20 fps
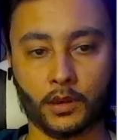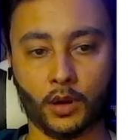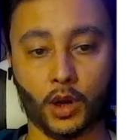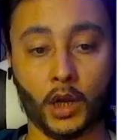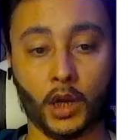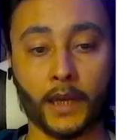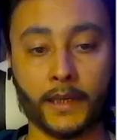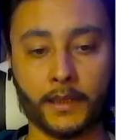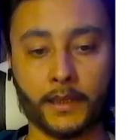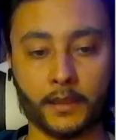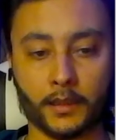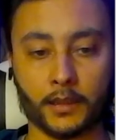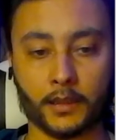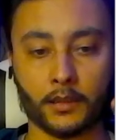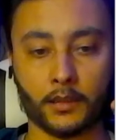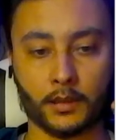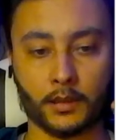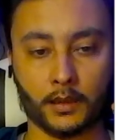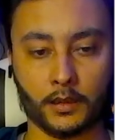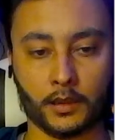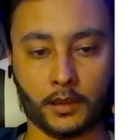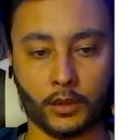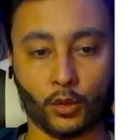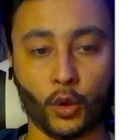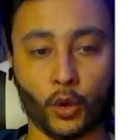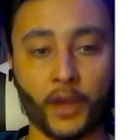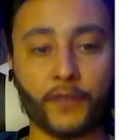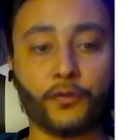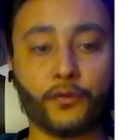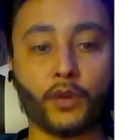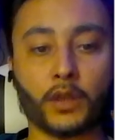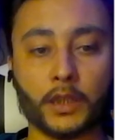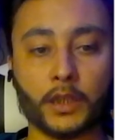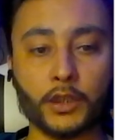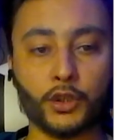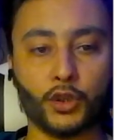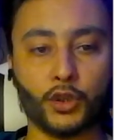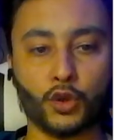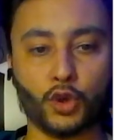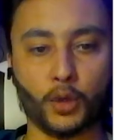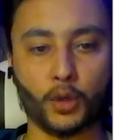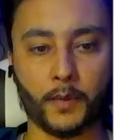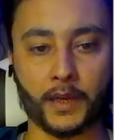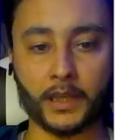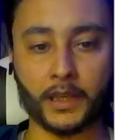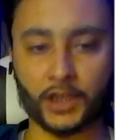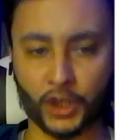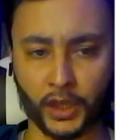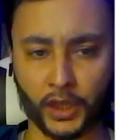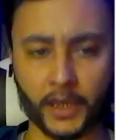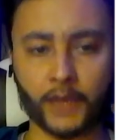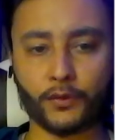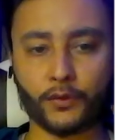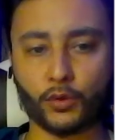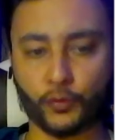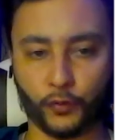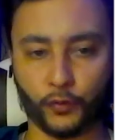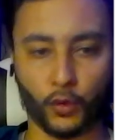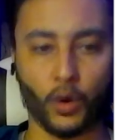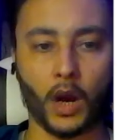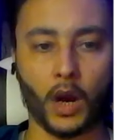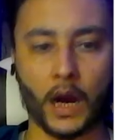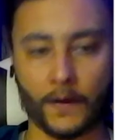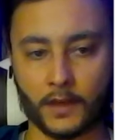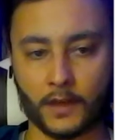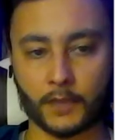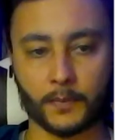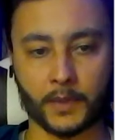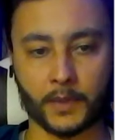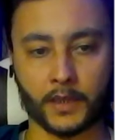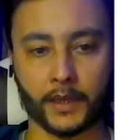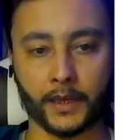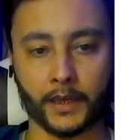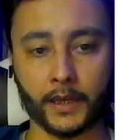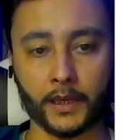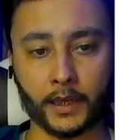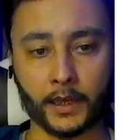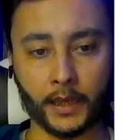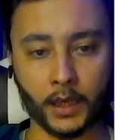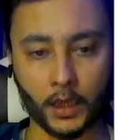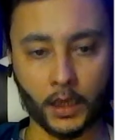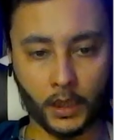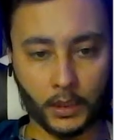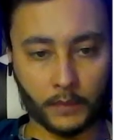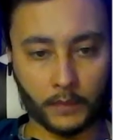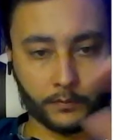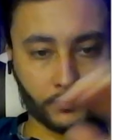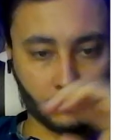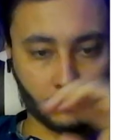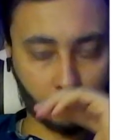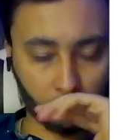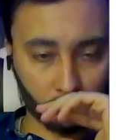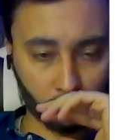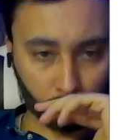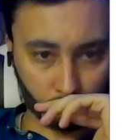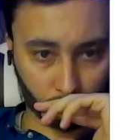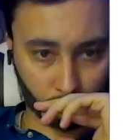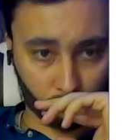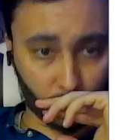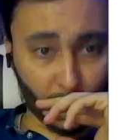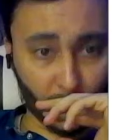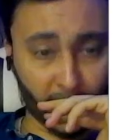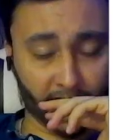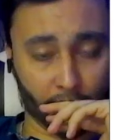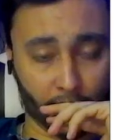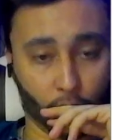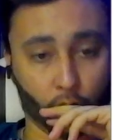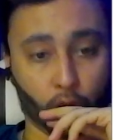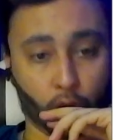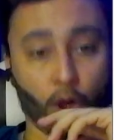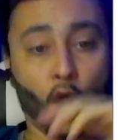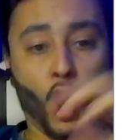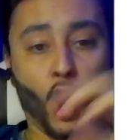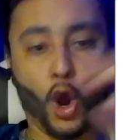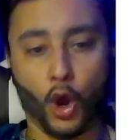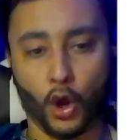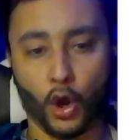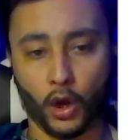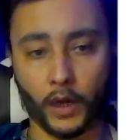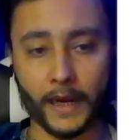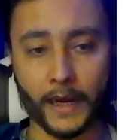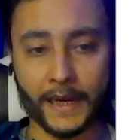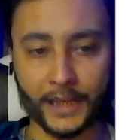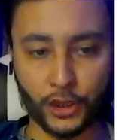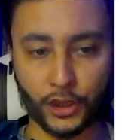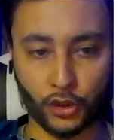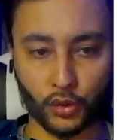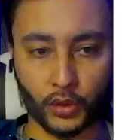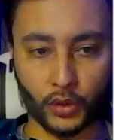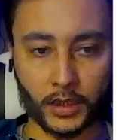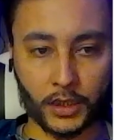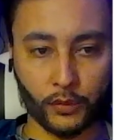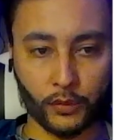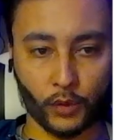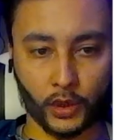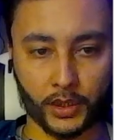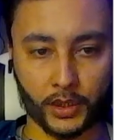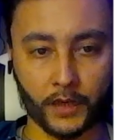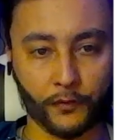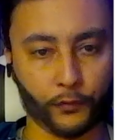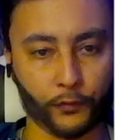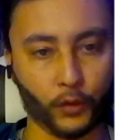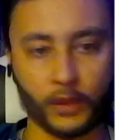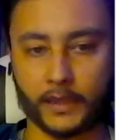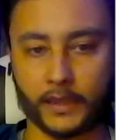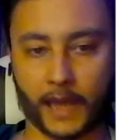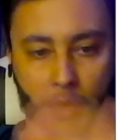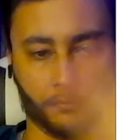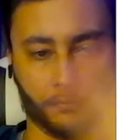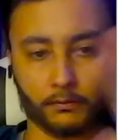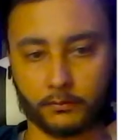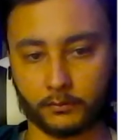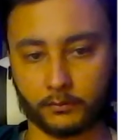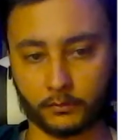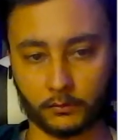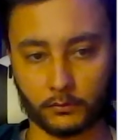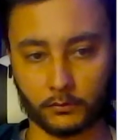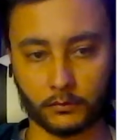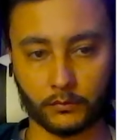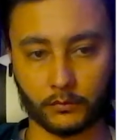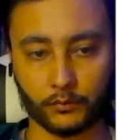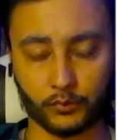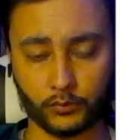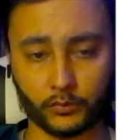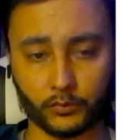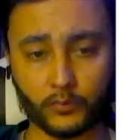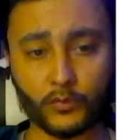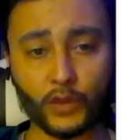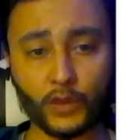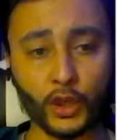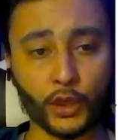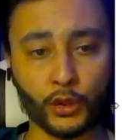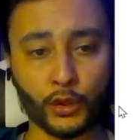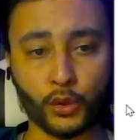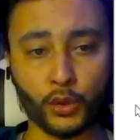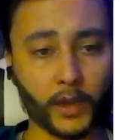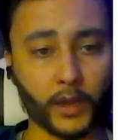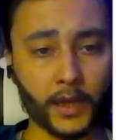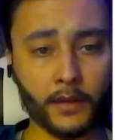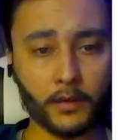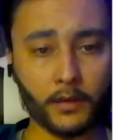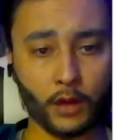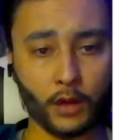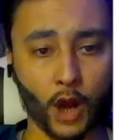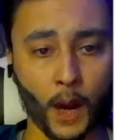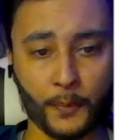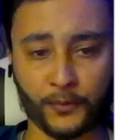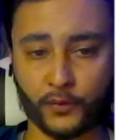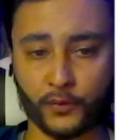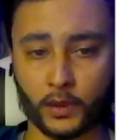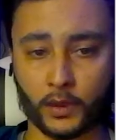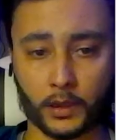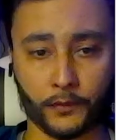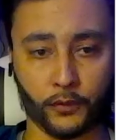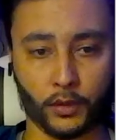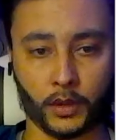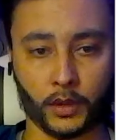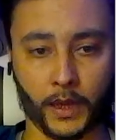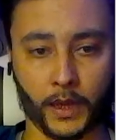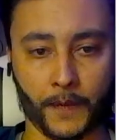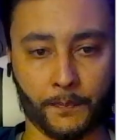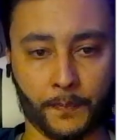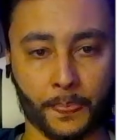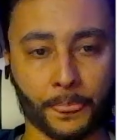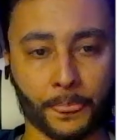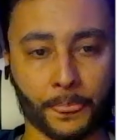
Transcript: And going for the new domain, 3 to 4 hours per day is a good. Or any student is watching full time, you can opt for the full time.